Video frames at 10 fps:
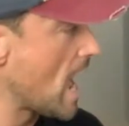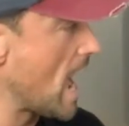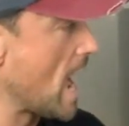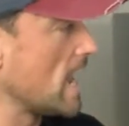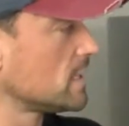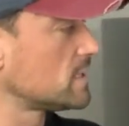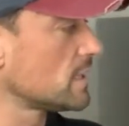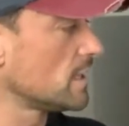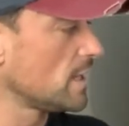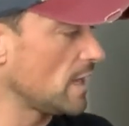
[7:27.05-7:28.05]
And
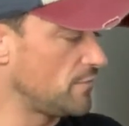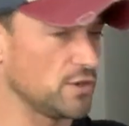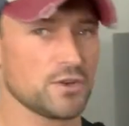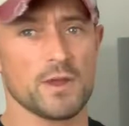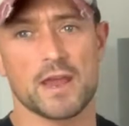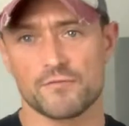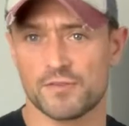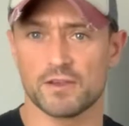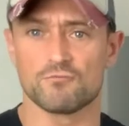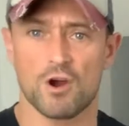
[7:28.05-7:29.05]
if you're doing
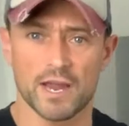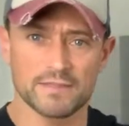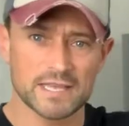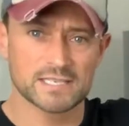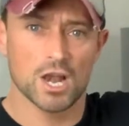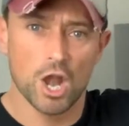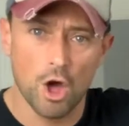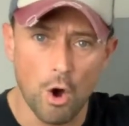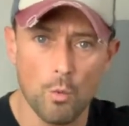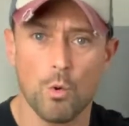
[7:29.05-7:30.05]
everything right, there's a
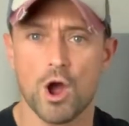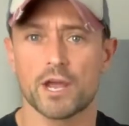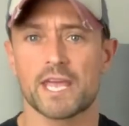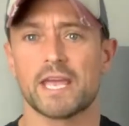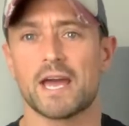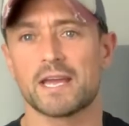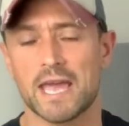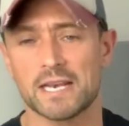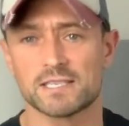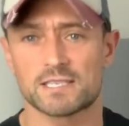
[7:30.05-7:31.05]
lot working
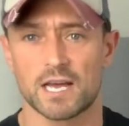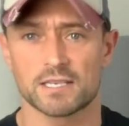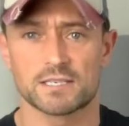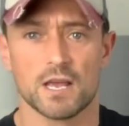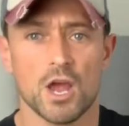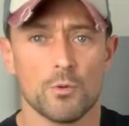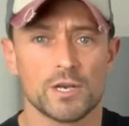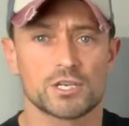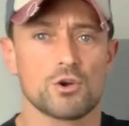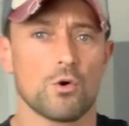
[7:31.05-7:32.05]
against us,
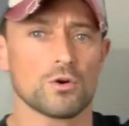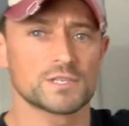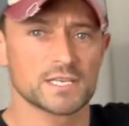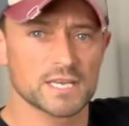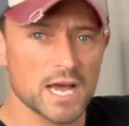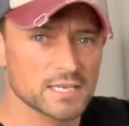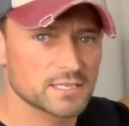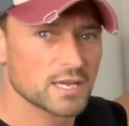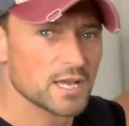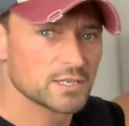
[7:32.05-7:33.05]
which causes
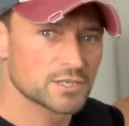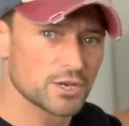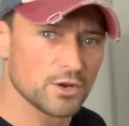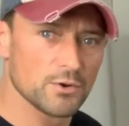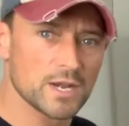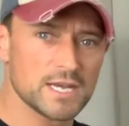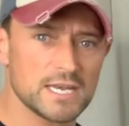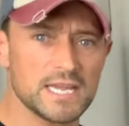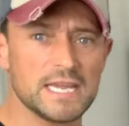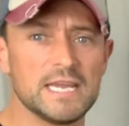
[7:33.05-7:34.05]
us to
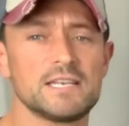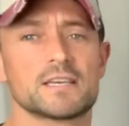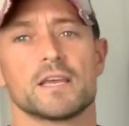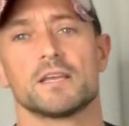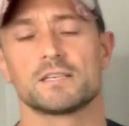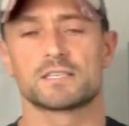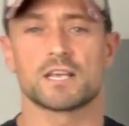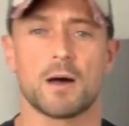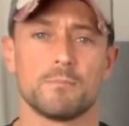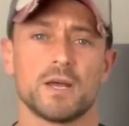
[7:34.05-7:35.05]
need
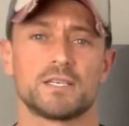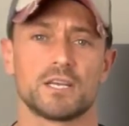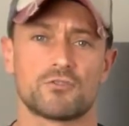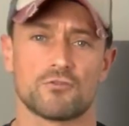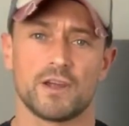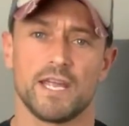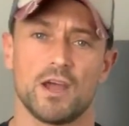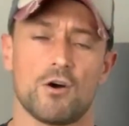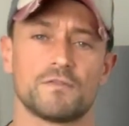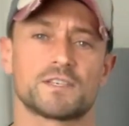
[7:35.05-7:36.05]
some
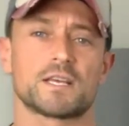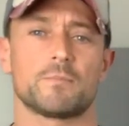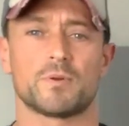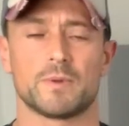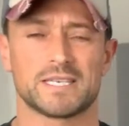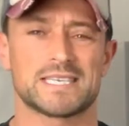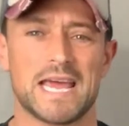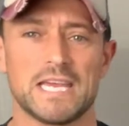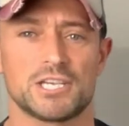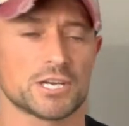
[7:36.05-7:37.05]
degree of
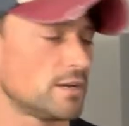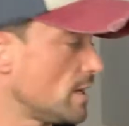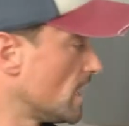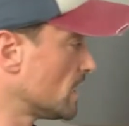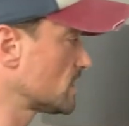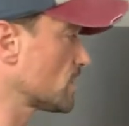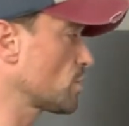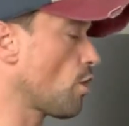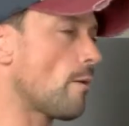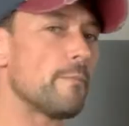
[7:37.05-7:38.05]
supplementation to
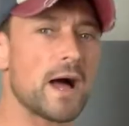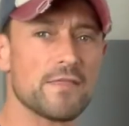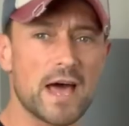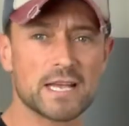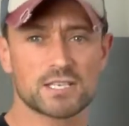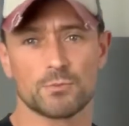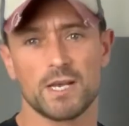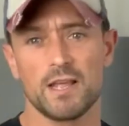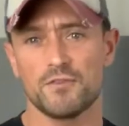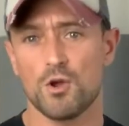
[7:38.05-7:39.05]
combat that. So we
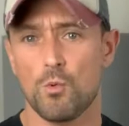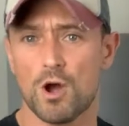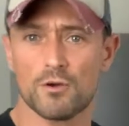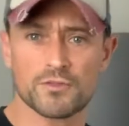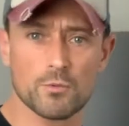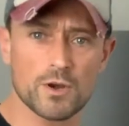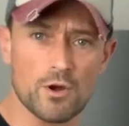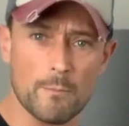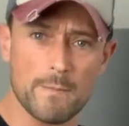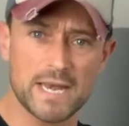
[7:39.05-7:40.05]
live in a world that we're
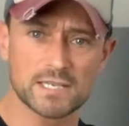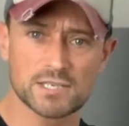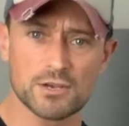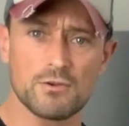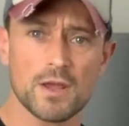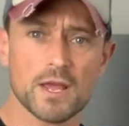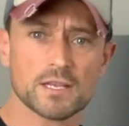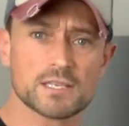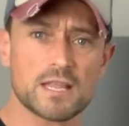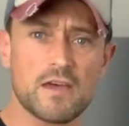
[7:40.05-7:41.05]
not meant to,
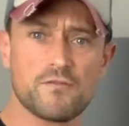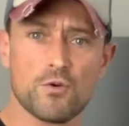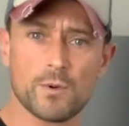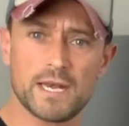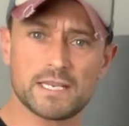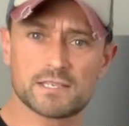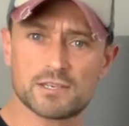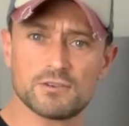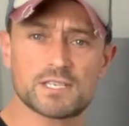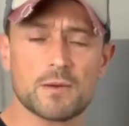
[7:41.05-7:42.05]
so therefore we need to
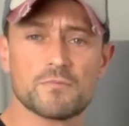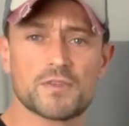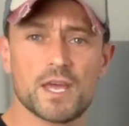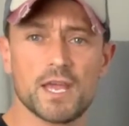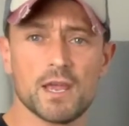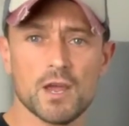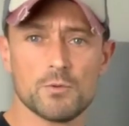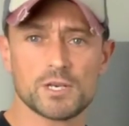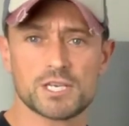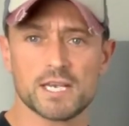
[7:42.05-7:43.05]
do something
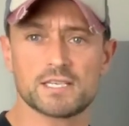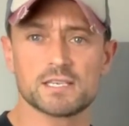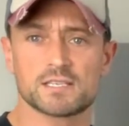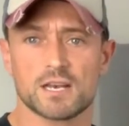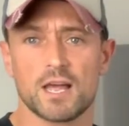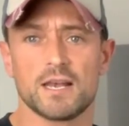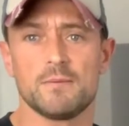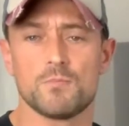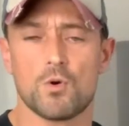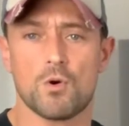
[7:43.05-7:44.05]
which is slightly
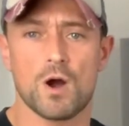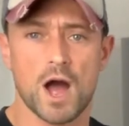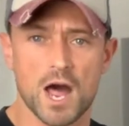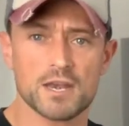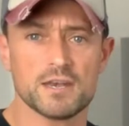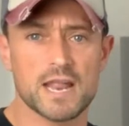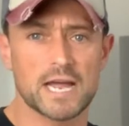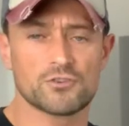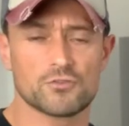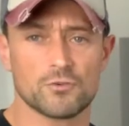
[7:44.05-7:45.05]
more
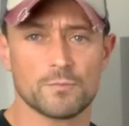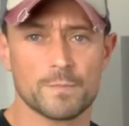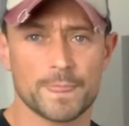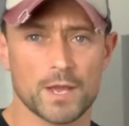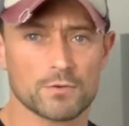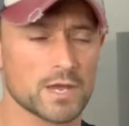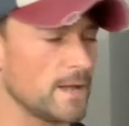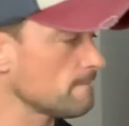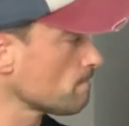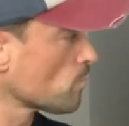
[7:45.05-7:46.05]
unnatural.
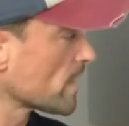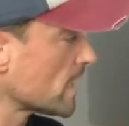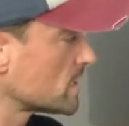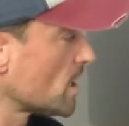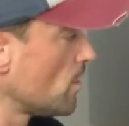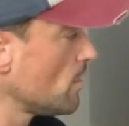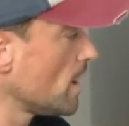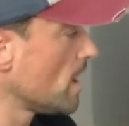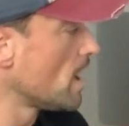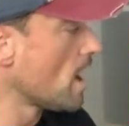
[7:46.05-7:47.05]
Okay, so
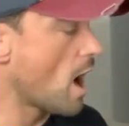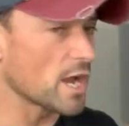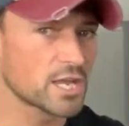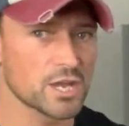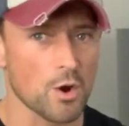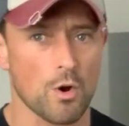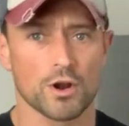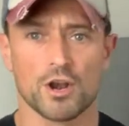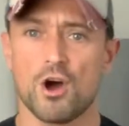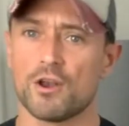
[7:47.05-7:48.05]
I could go
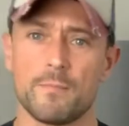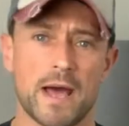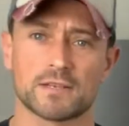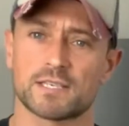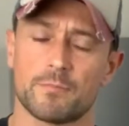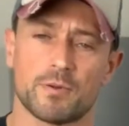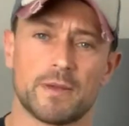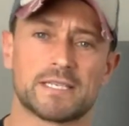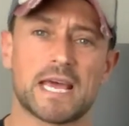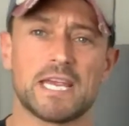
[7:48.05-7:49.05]
on about
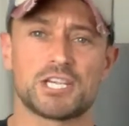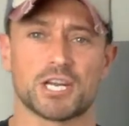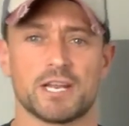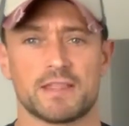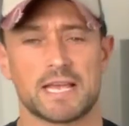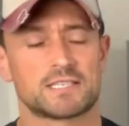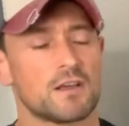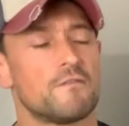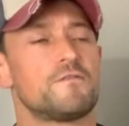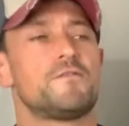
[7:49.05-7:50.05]
supplementation, and there's
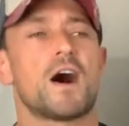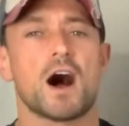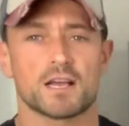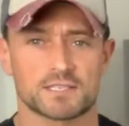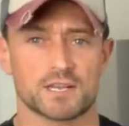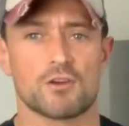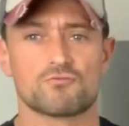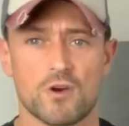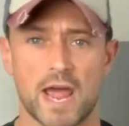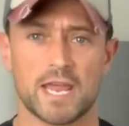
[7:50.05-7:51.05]
a vast
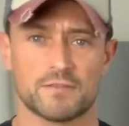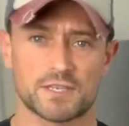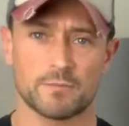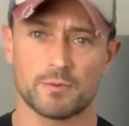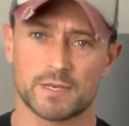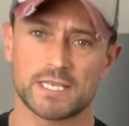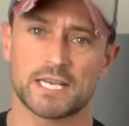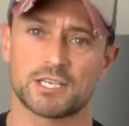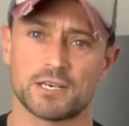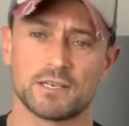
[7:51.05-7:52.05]
array of
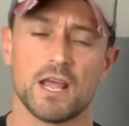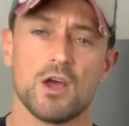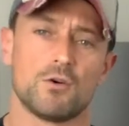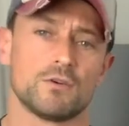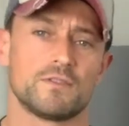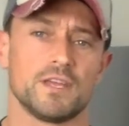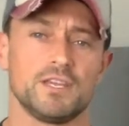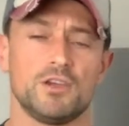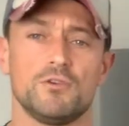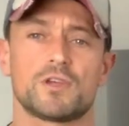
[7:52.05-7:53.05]
supplementation that
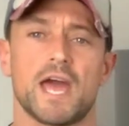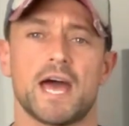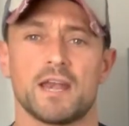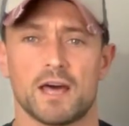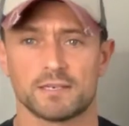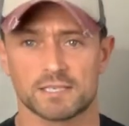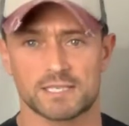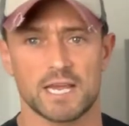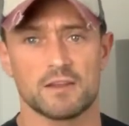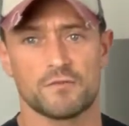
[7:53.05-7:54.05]
you can
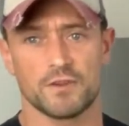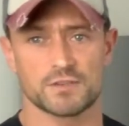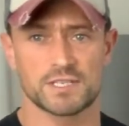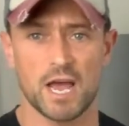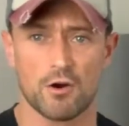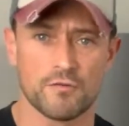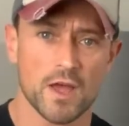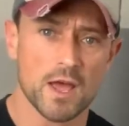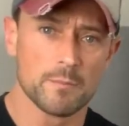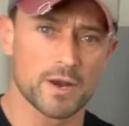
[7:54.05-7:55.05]
undertake for
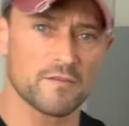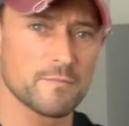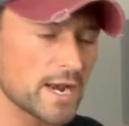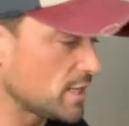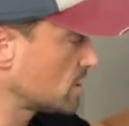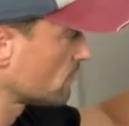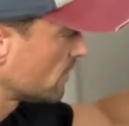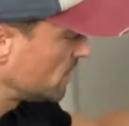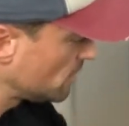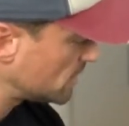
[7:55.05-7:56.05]
yourself, but I've managed to
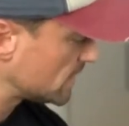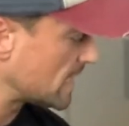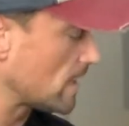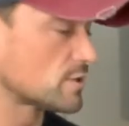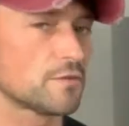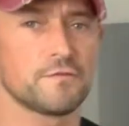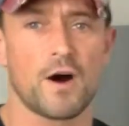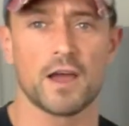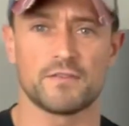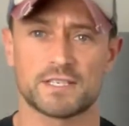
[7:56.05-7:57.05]
reduce it down to
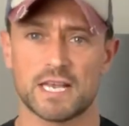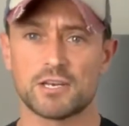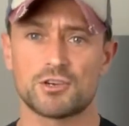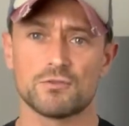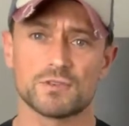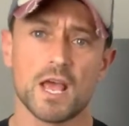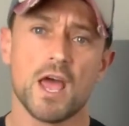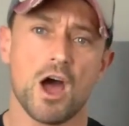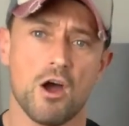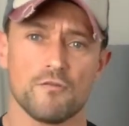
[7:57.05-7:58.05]
5 essentials.
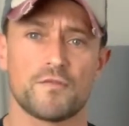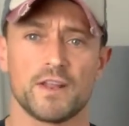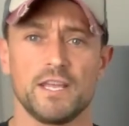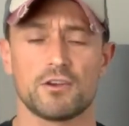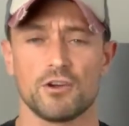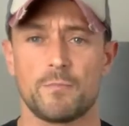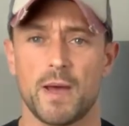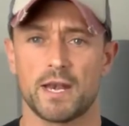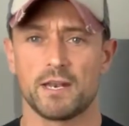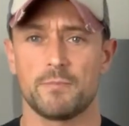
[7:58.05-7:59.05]
Hopefully you got your
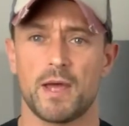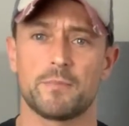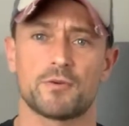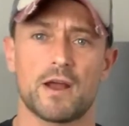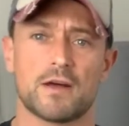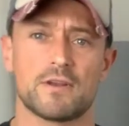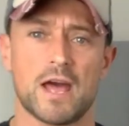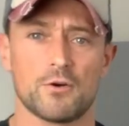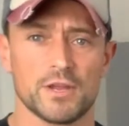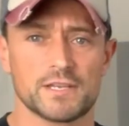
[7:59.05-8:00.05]
pen and your paper out
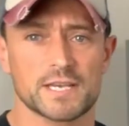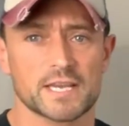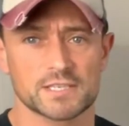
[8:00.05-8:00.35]
now, or you take a